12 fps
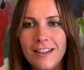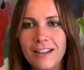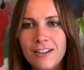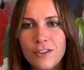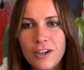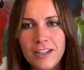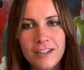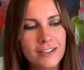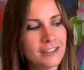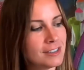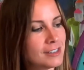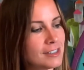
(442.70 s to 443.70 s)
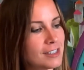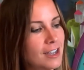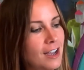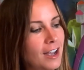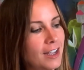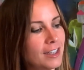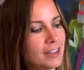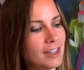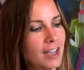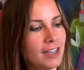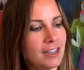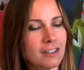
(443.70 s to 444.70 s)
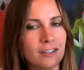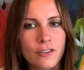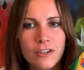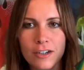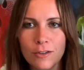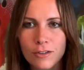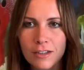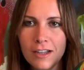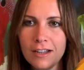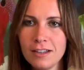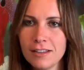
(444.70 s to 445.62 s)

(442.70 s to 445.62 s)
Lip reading: Crayons, I like Crayola.